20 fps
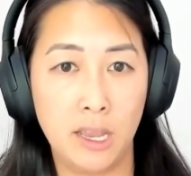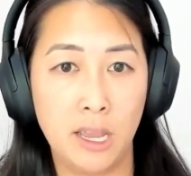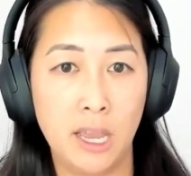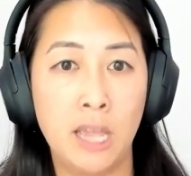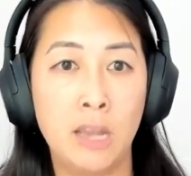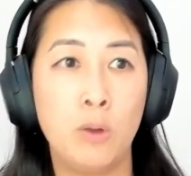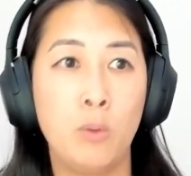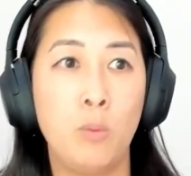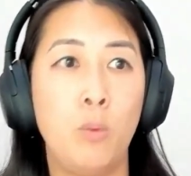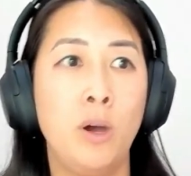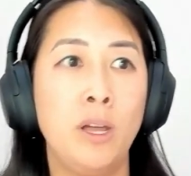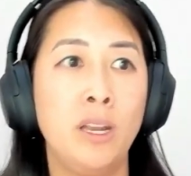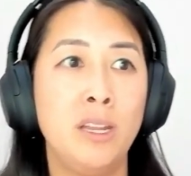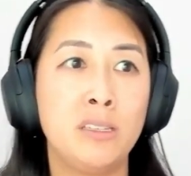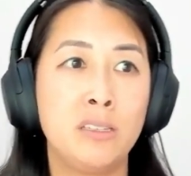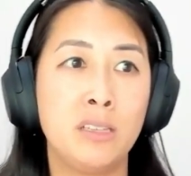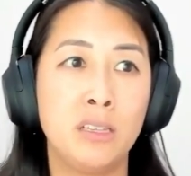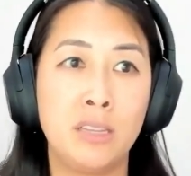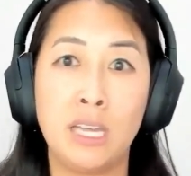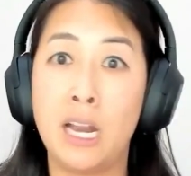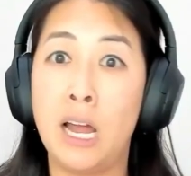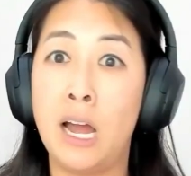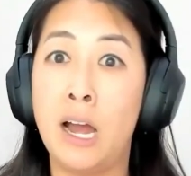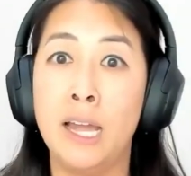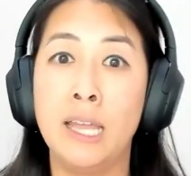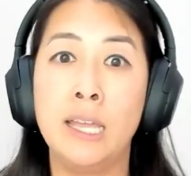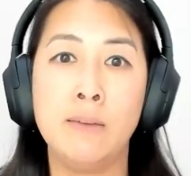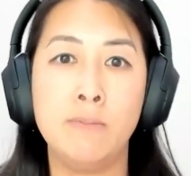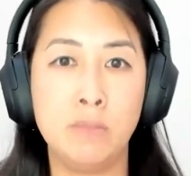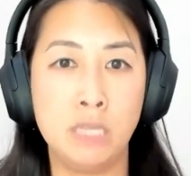And what is it that
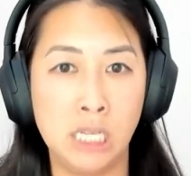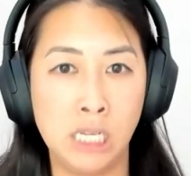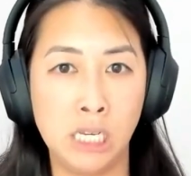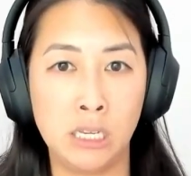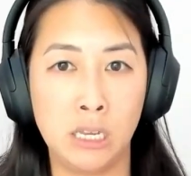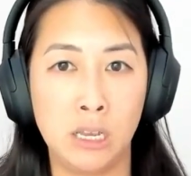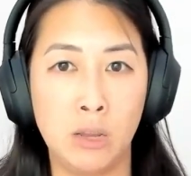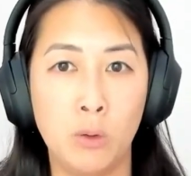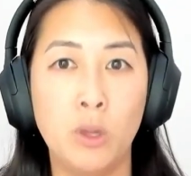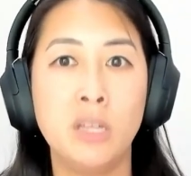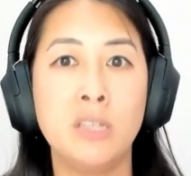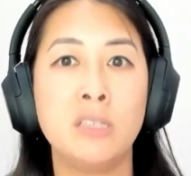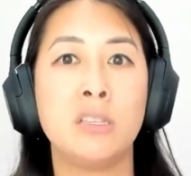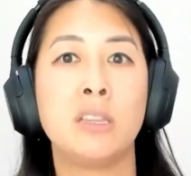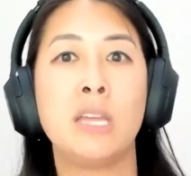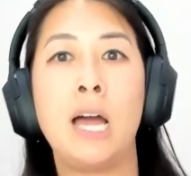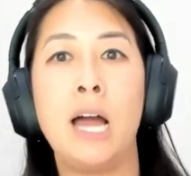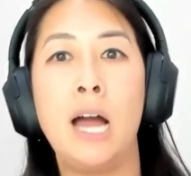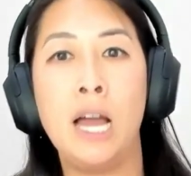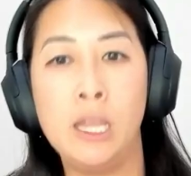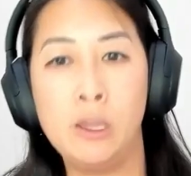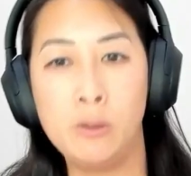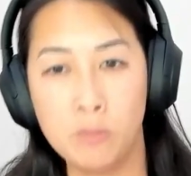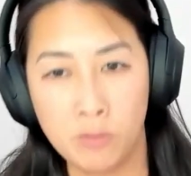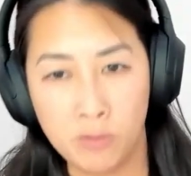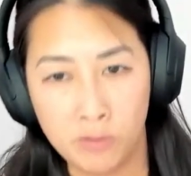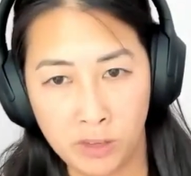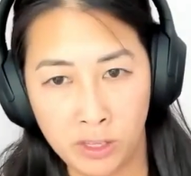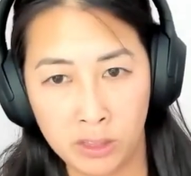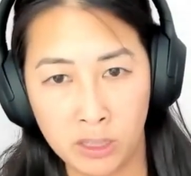I am needing? What is it that I
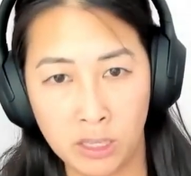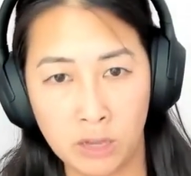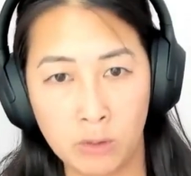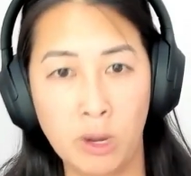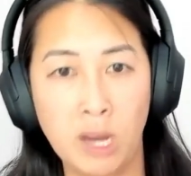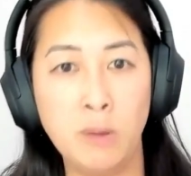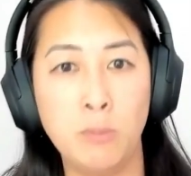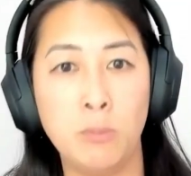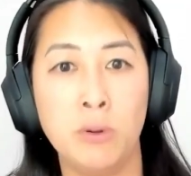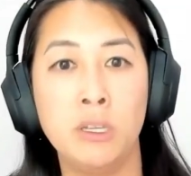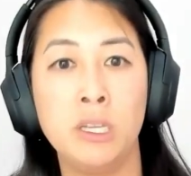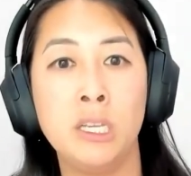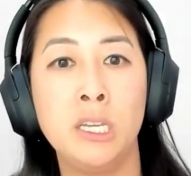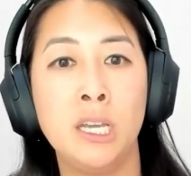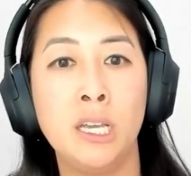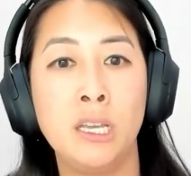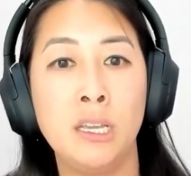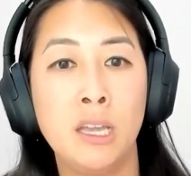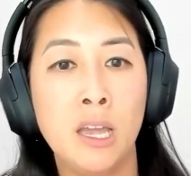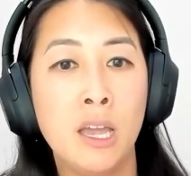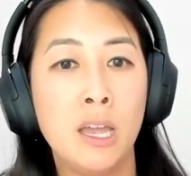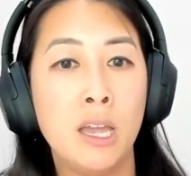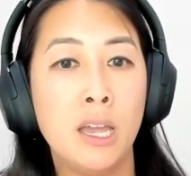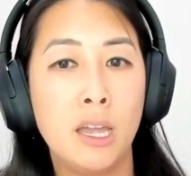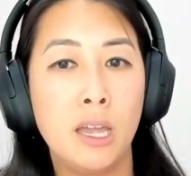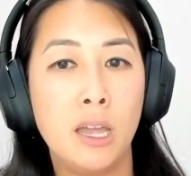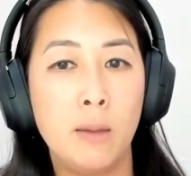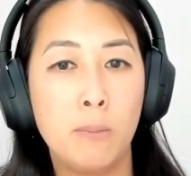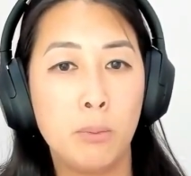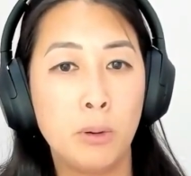am feeling, right? Bringing
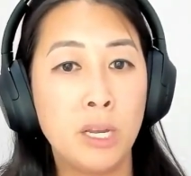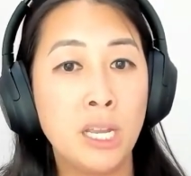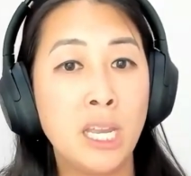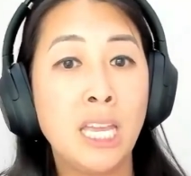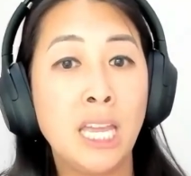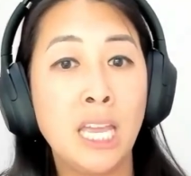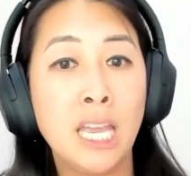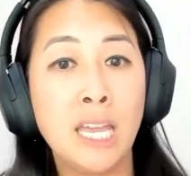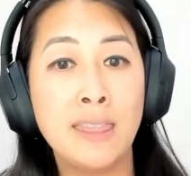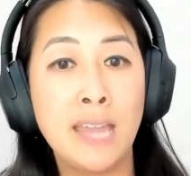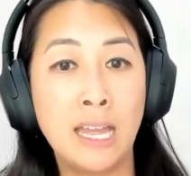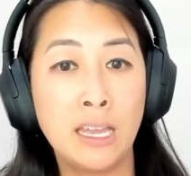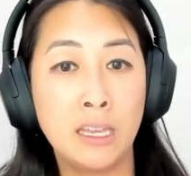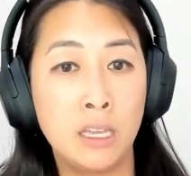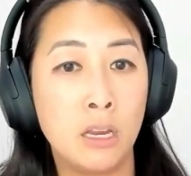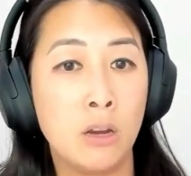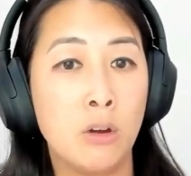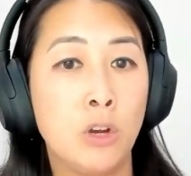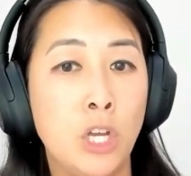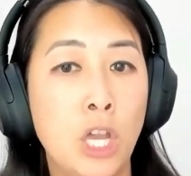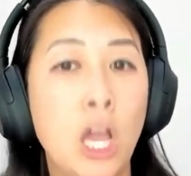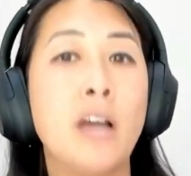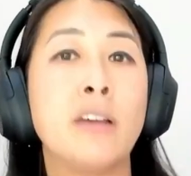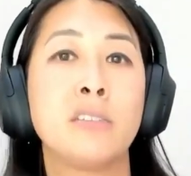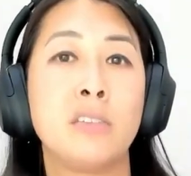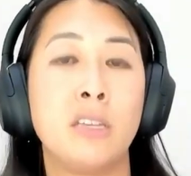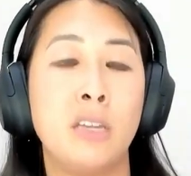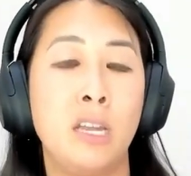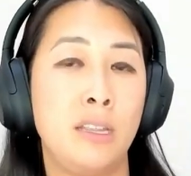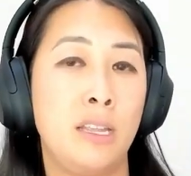in that
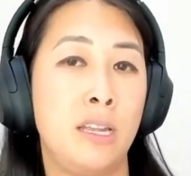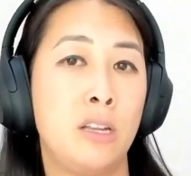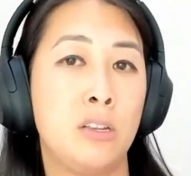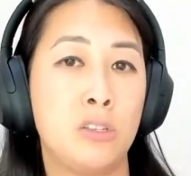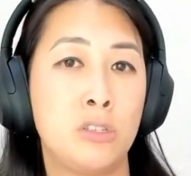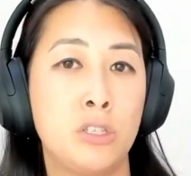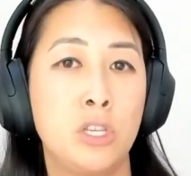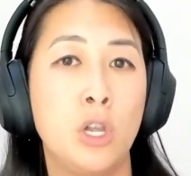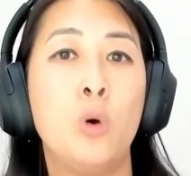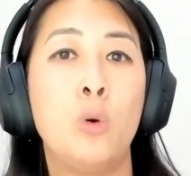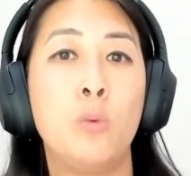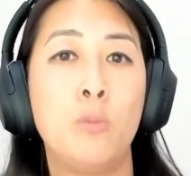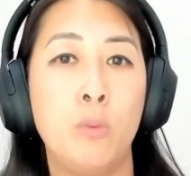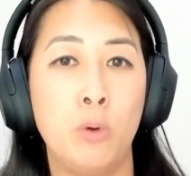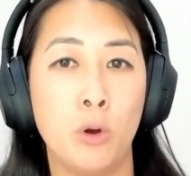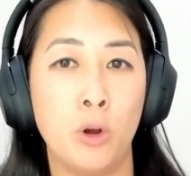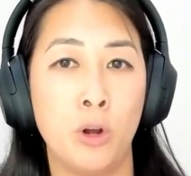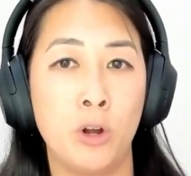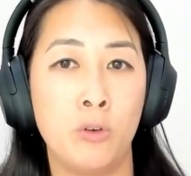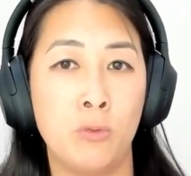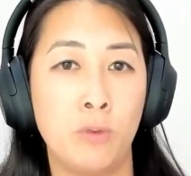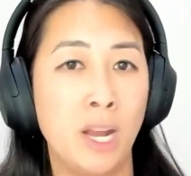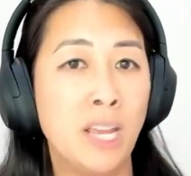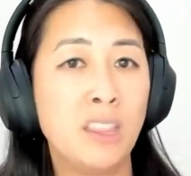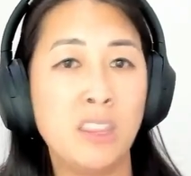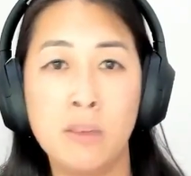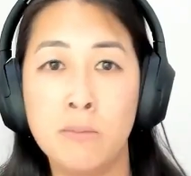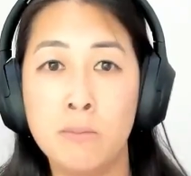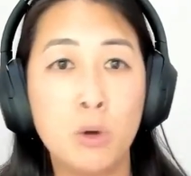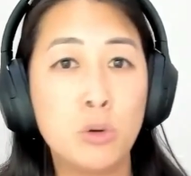curiosity that is so important, right?
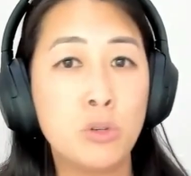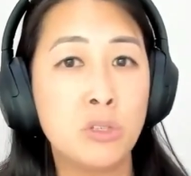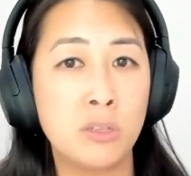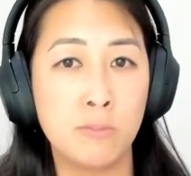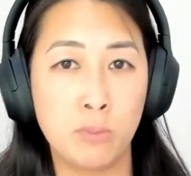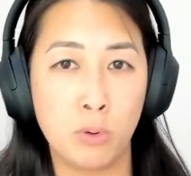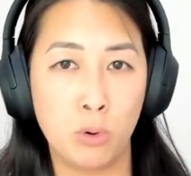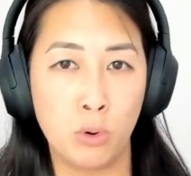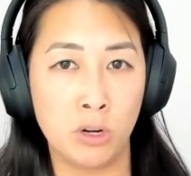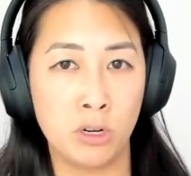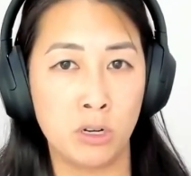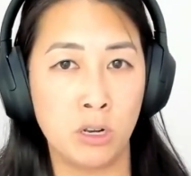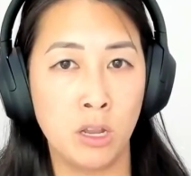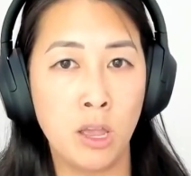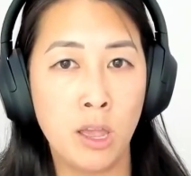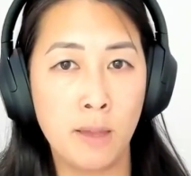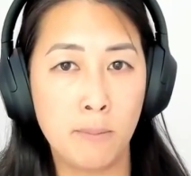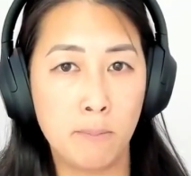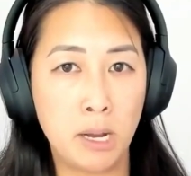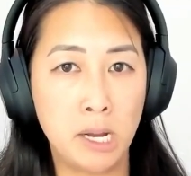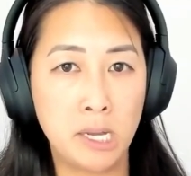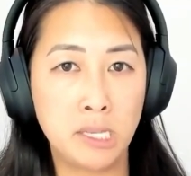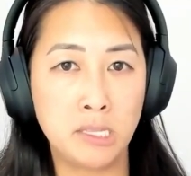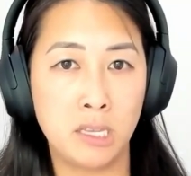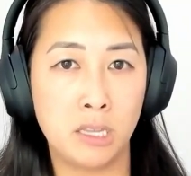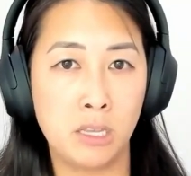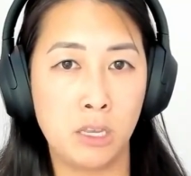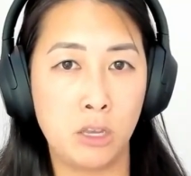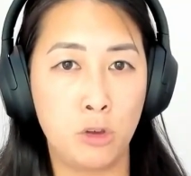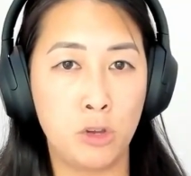The most important
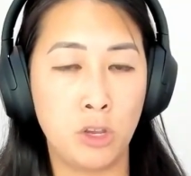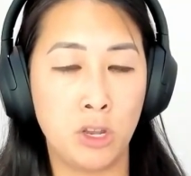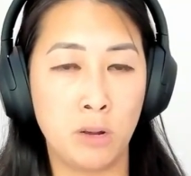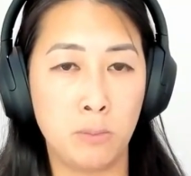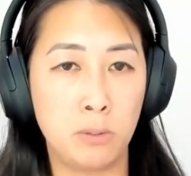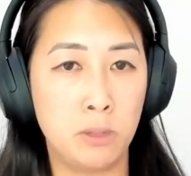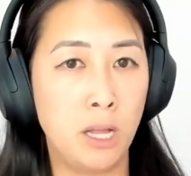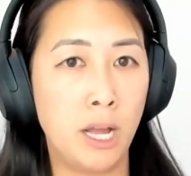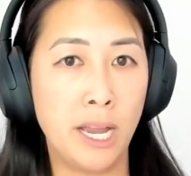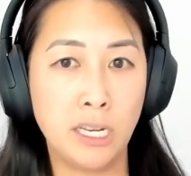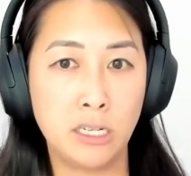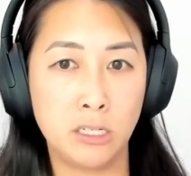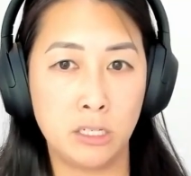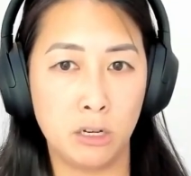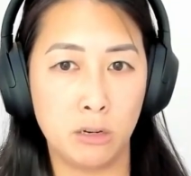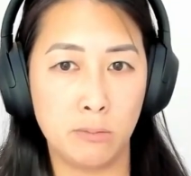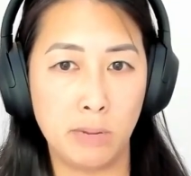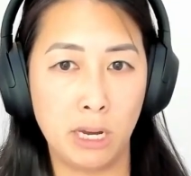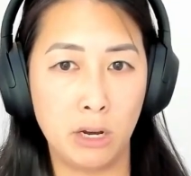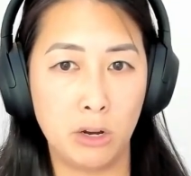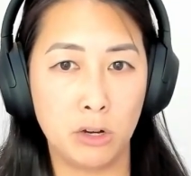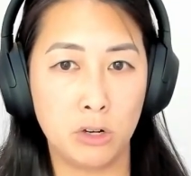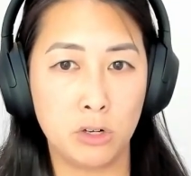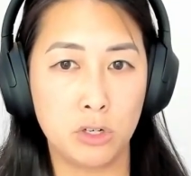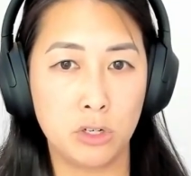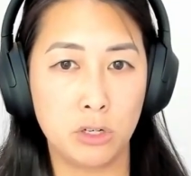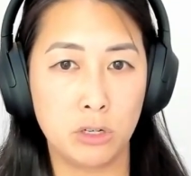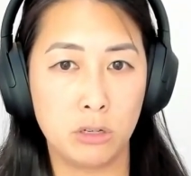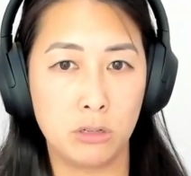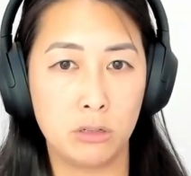mindset that you can apply to your
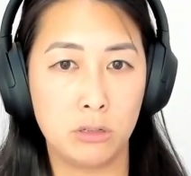marriage.